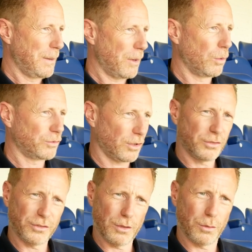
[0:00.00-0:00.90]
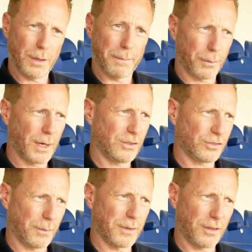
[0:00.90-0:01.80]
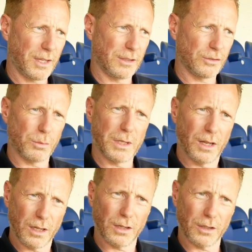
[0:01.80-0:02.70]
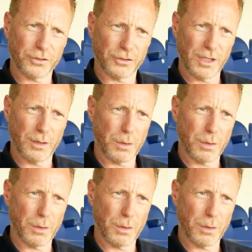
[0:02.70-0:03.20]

but also still embrace some of the things that we learnt last year.